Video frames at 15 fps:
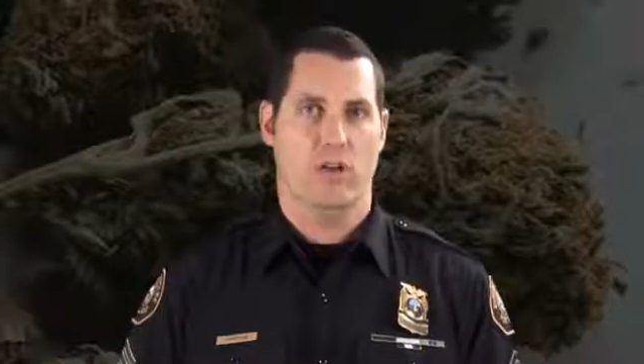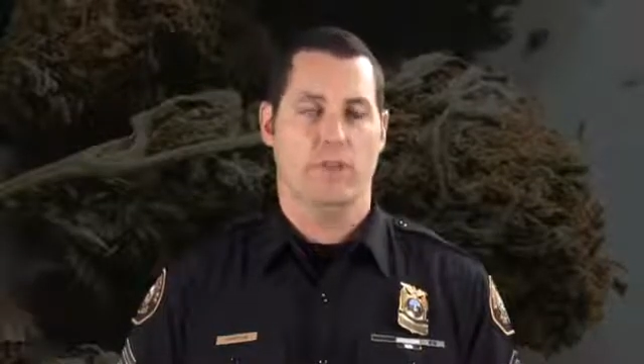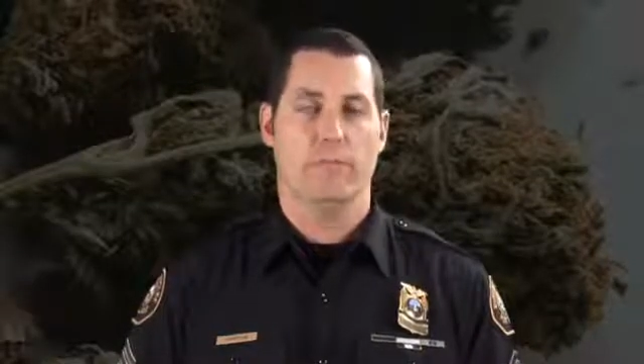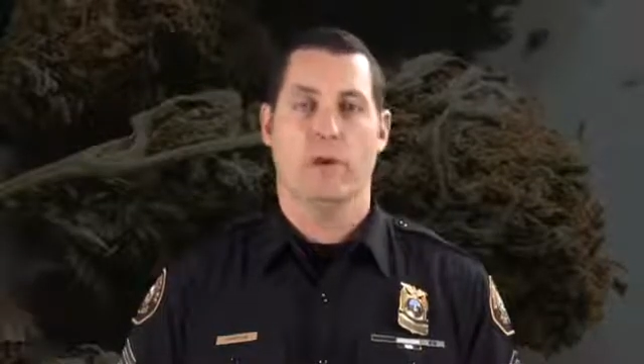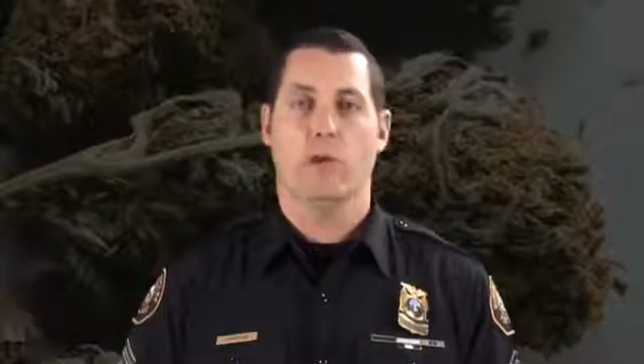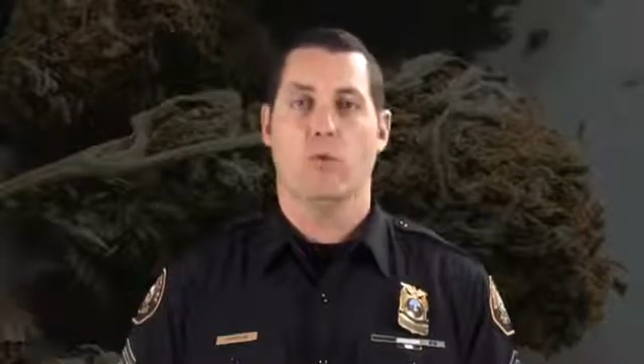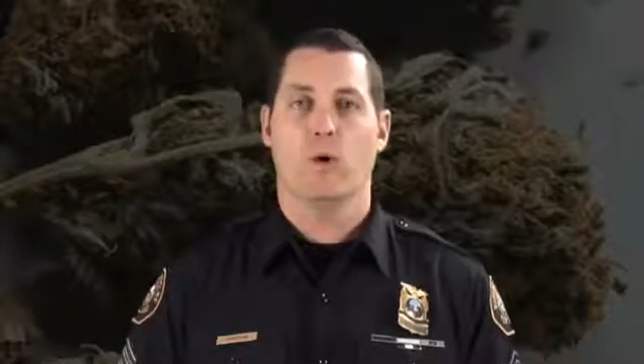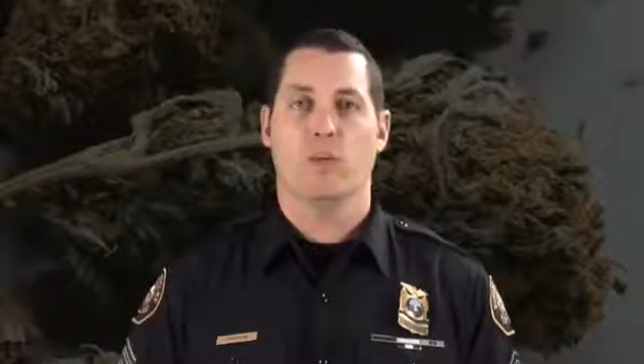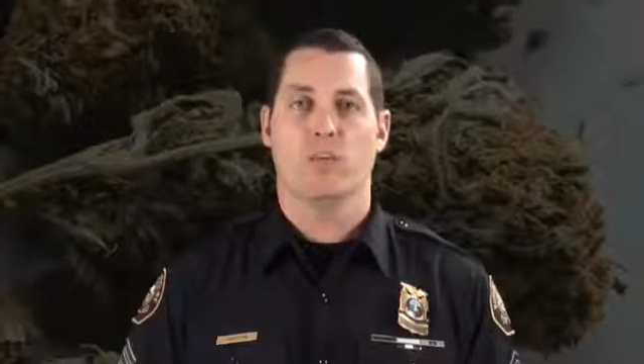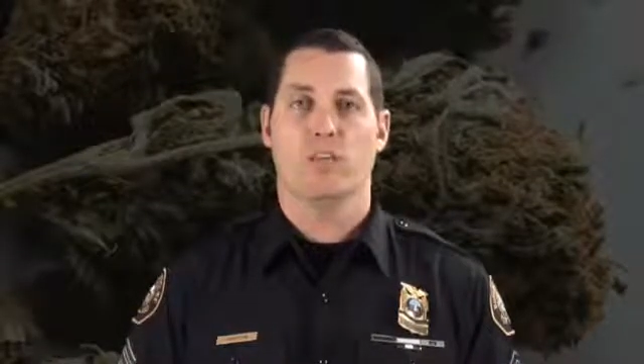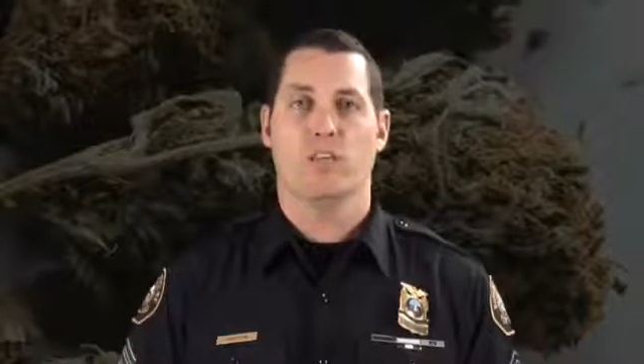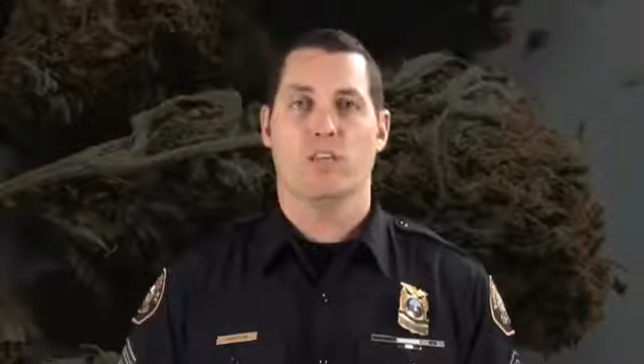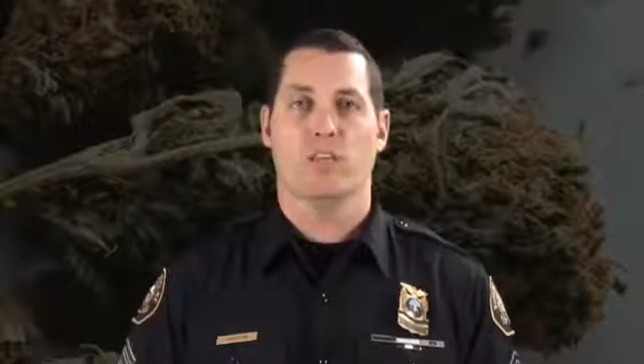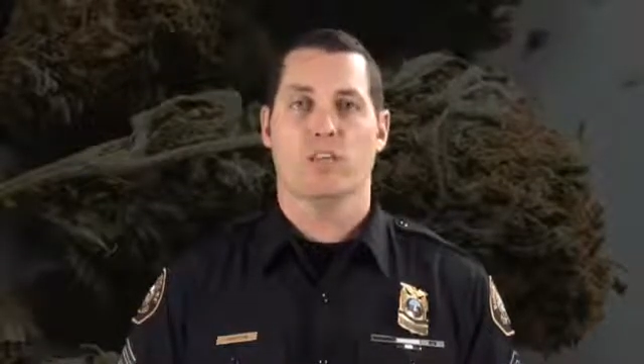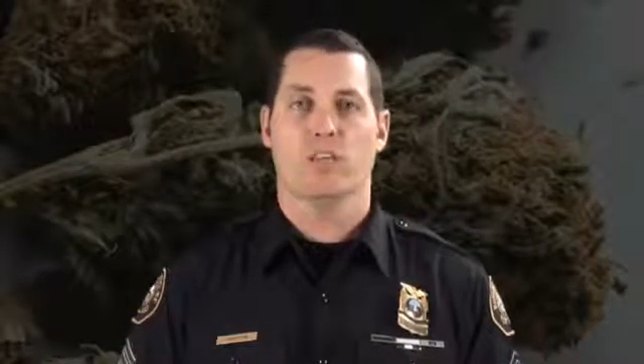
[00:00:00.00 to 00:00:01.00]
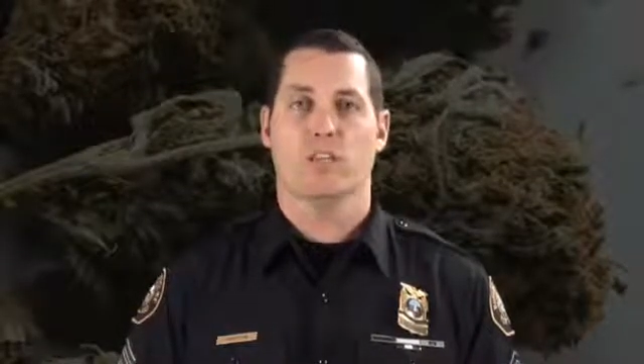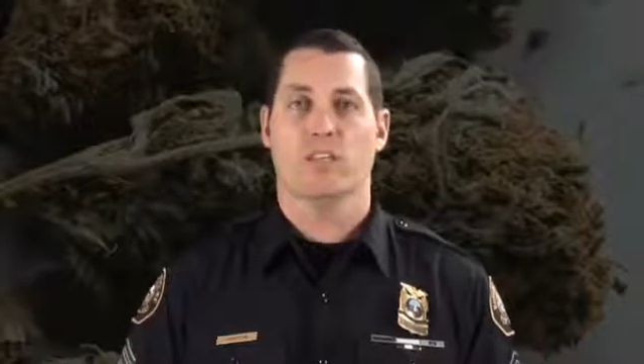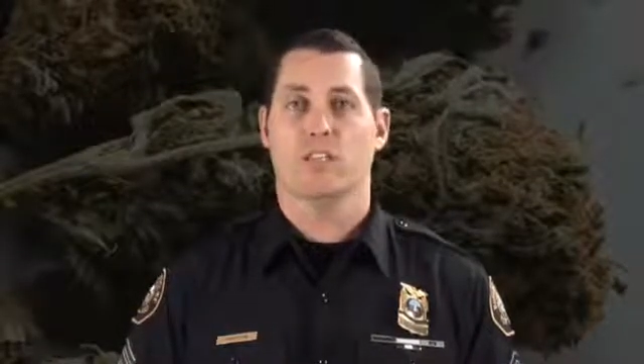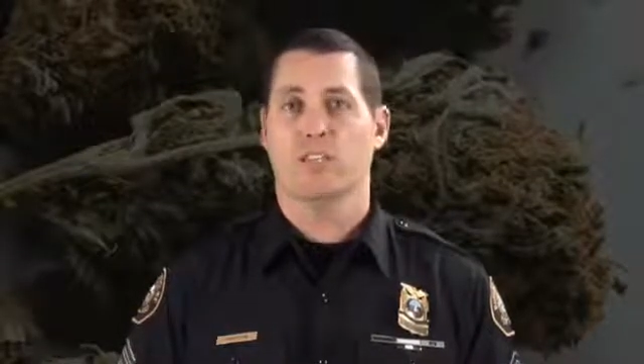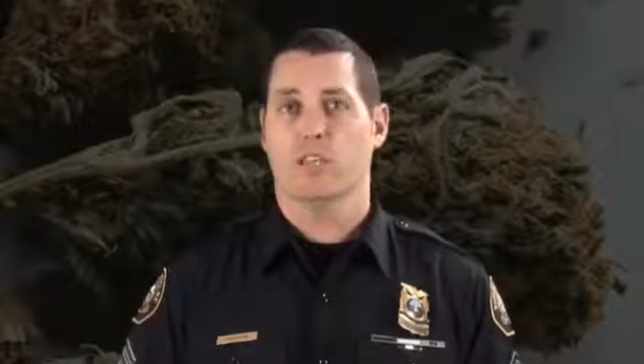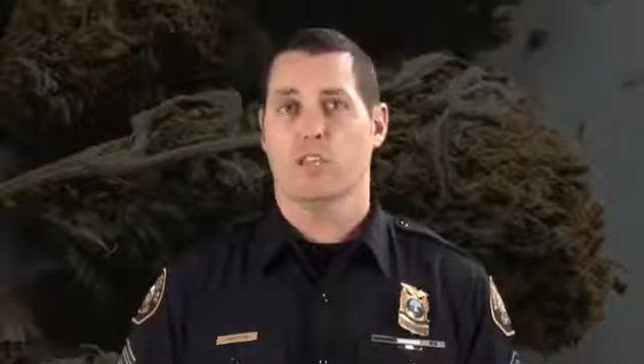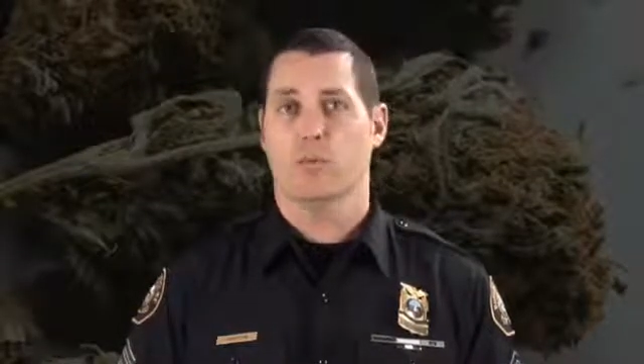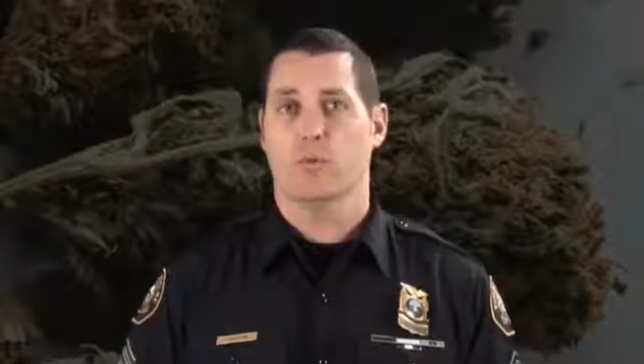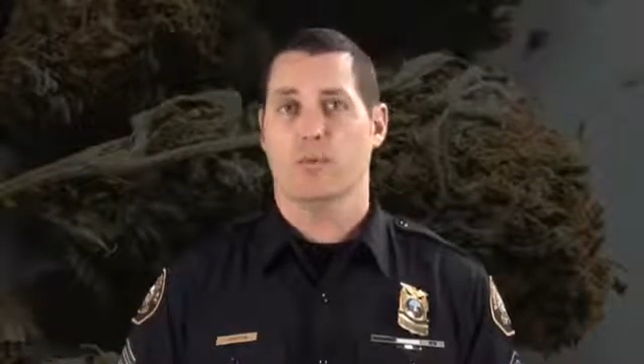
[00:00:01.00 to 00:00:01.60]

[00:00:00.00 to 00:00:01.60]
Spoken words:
and marijuana possession and sale